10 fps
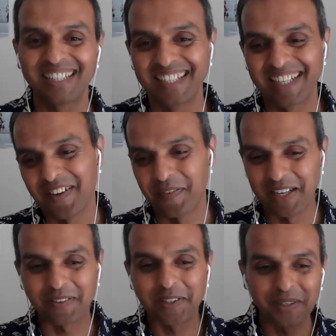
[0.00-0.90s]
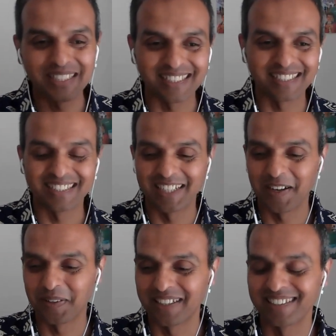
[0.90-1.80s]
weather. We love the weather here.
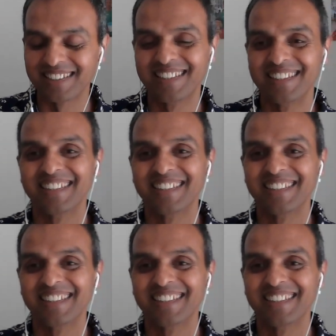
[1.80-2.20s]
Now I